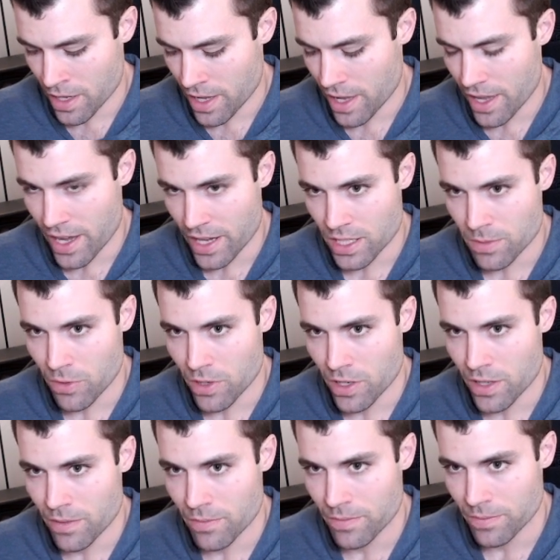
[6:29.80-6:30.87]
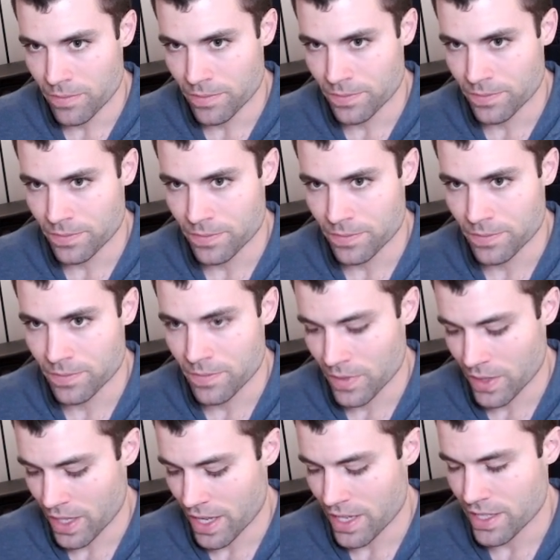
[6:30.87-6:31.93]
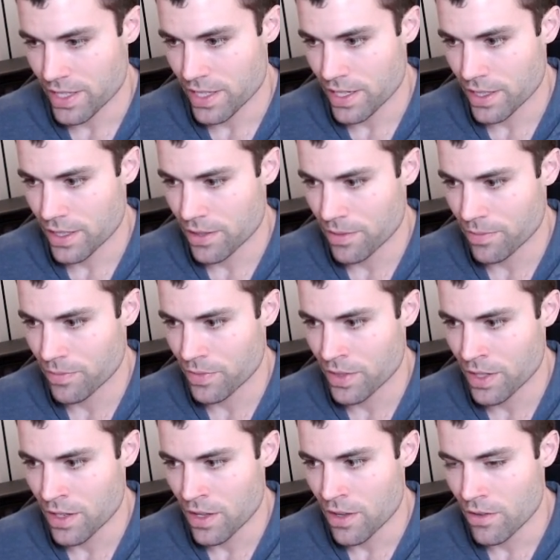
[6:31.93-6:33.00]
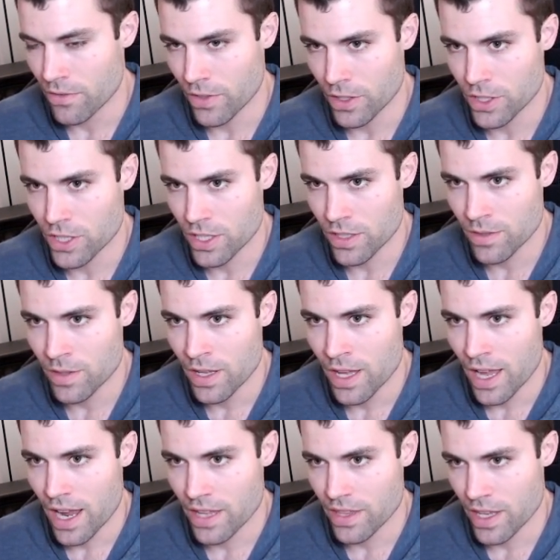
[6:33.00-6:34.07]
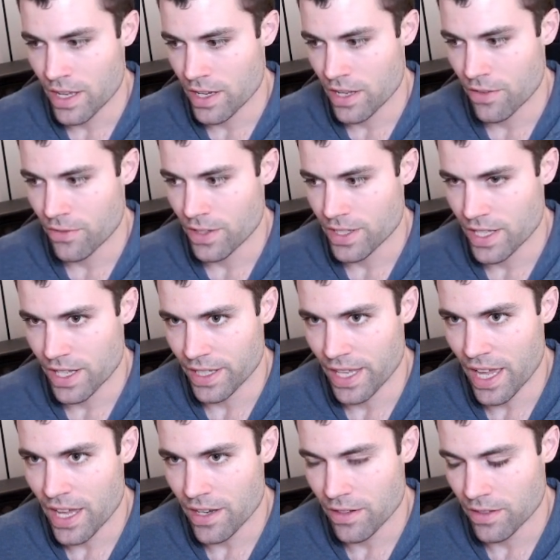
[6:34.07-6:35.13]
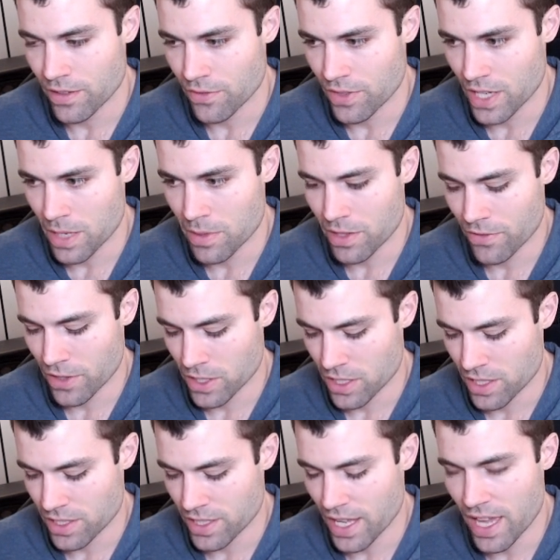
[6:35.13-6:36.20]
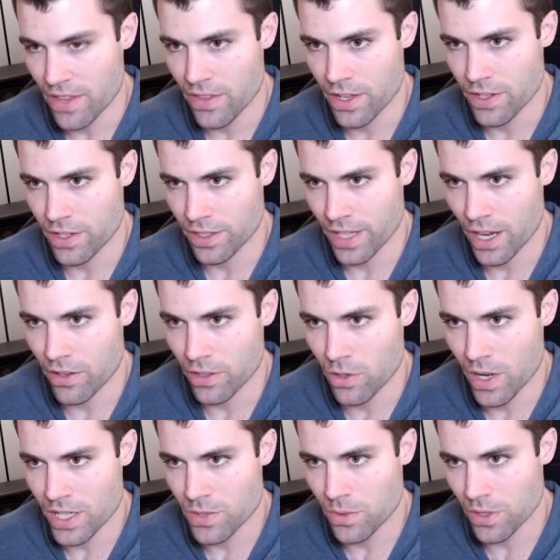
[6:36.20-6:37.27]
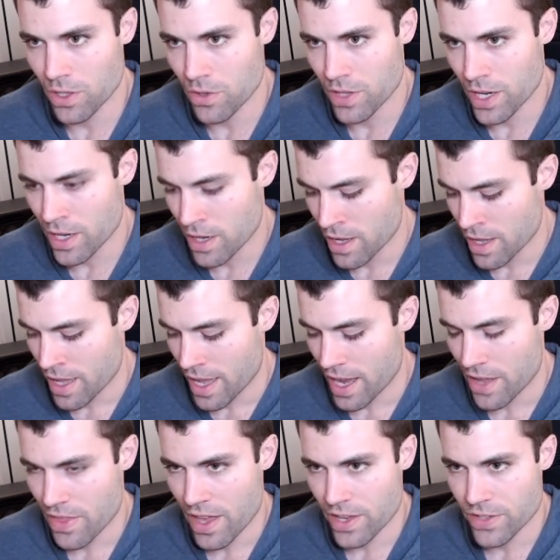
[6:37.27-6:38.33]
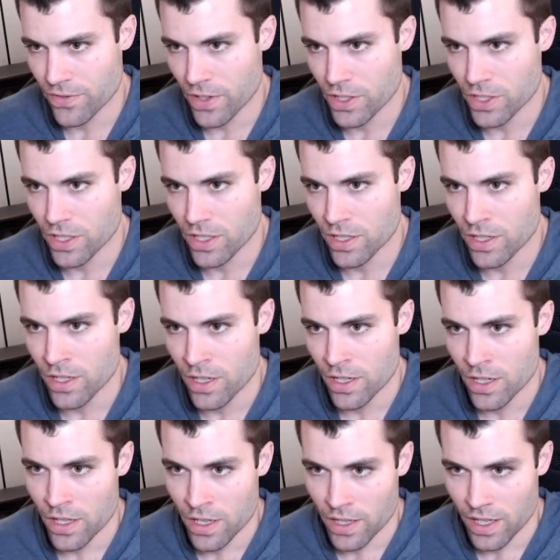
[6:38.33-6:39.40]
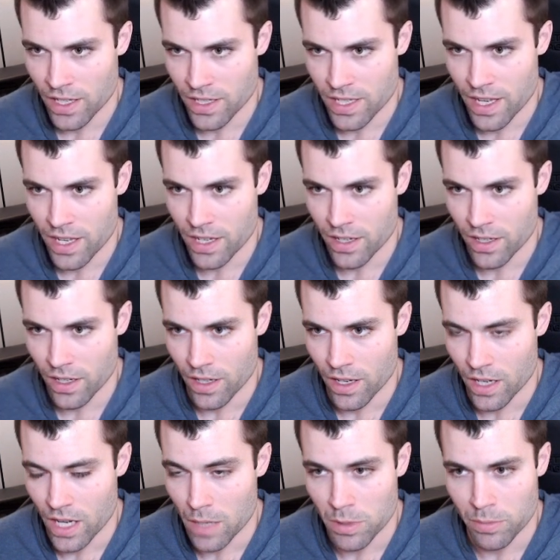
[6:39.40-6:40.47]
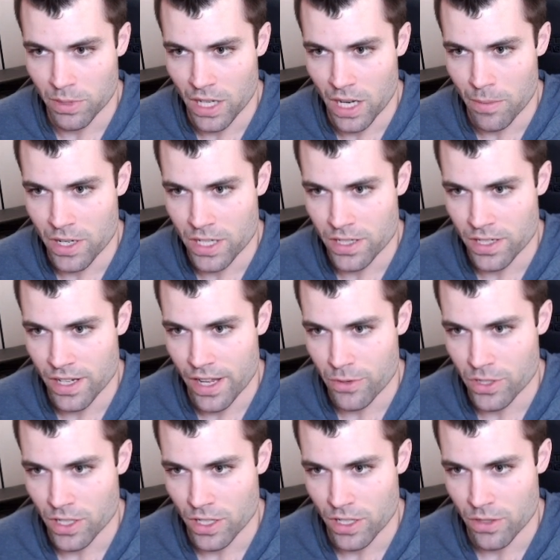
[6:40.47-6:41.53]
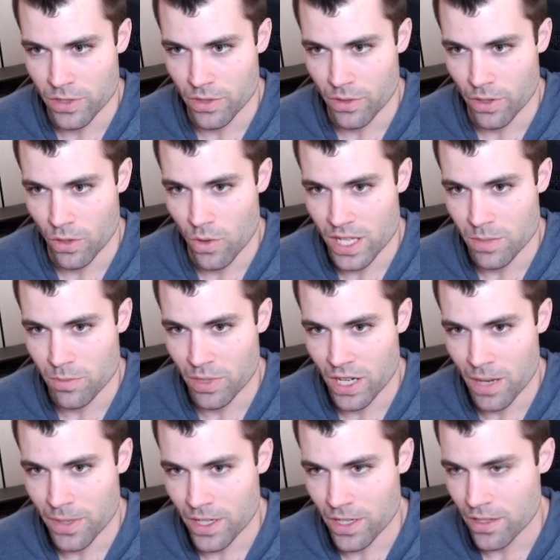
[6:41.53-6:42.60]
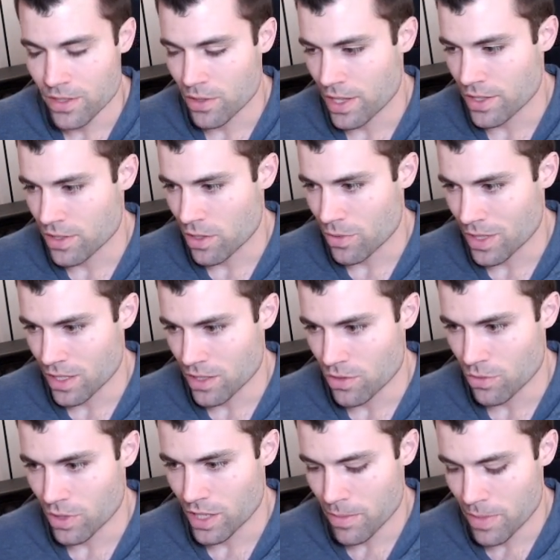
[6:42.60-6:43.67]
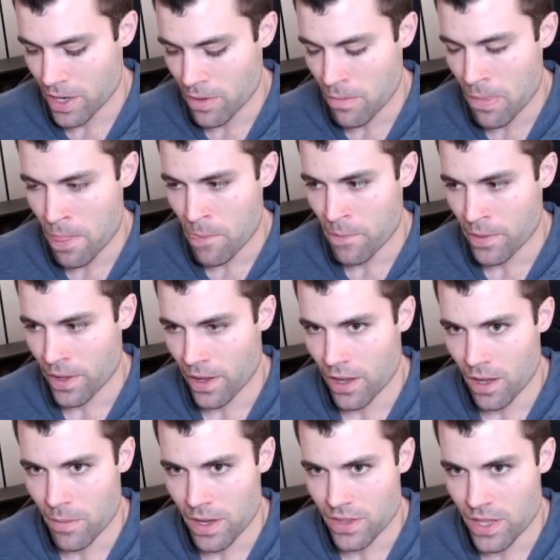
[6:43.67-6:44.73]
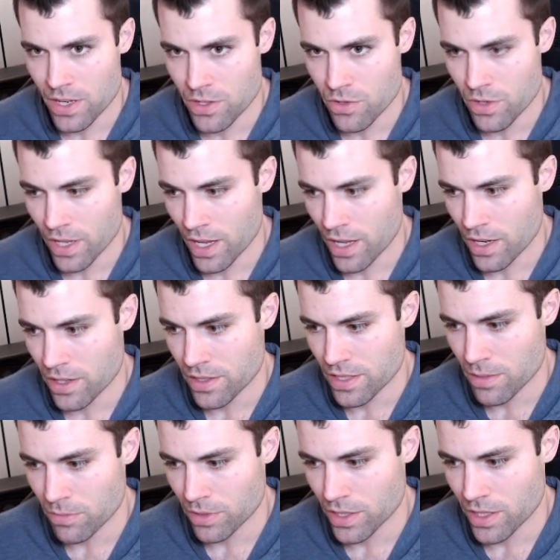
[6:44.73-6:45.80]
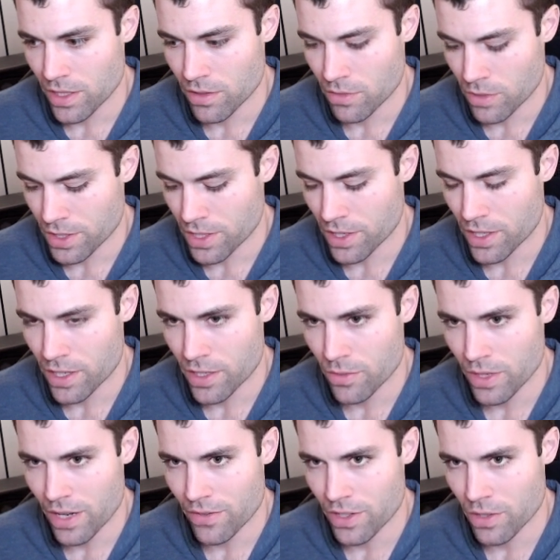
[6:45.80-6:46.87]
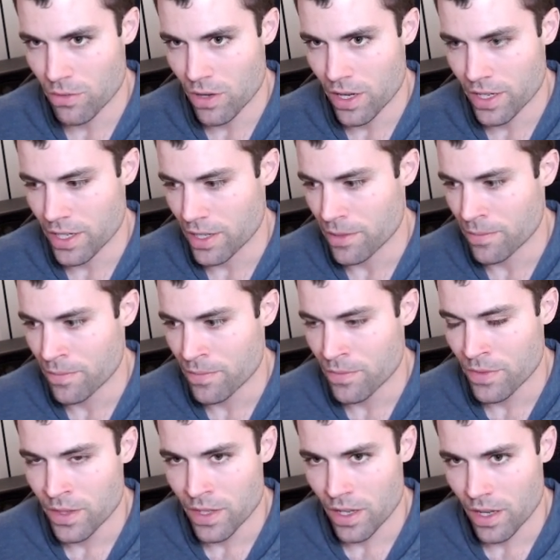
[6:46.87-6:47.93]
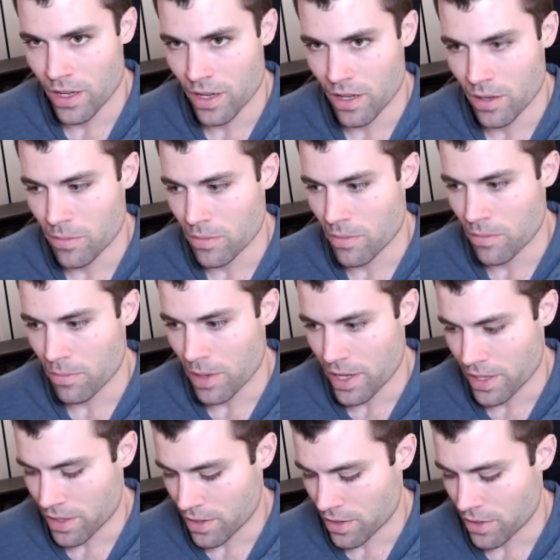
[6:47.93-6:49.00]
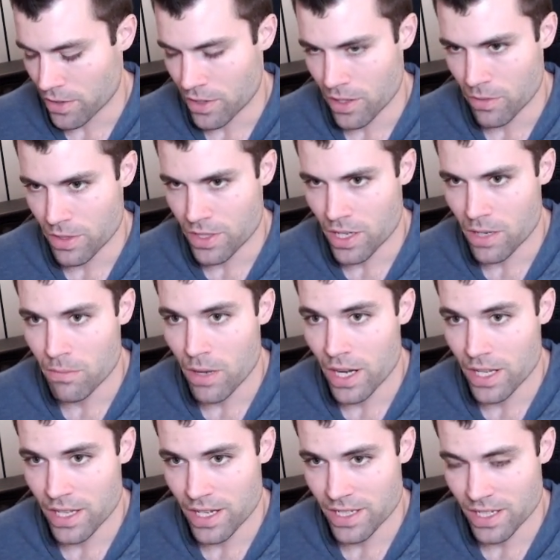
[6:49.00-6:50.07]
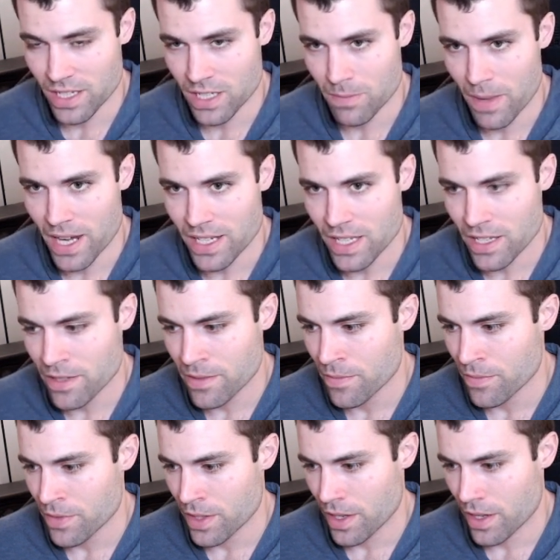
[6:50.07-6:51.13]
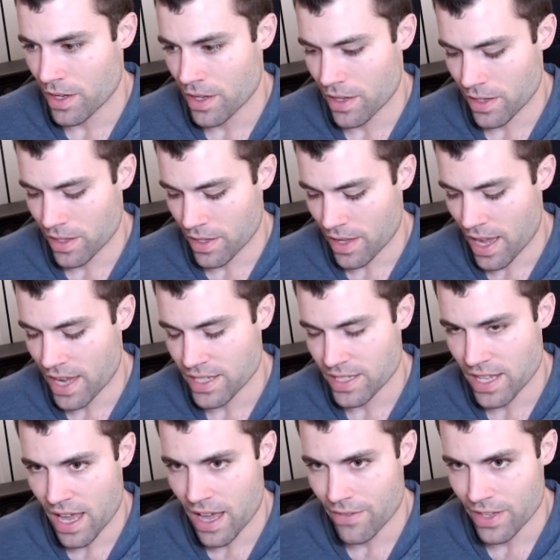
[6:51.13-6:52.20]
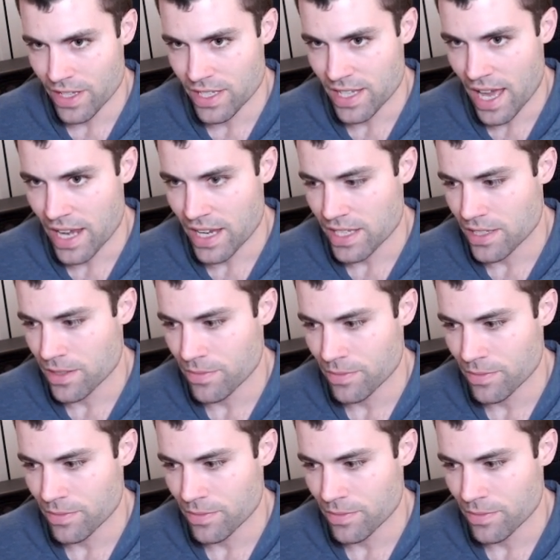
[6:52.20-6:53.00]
export async function, and then if it's a get, if the name of the function is get, then your get request will go there, and that function can take a couple parameters. Today we're just going to use the request parameter, so that's all we need to worry about, and then you can simply return whatever you want here, but the return body that it's expecting has to have a status,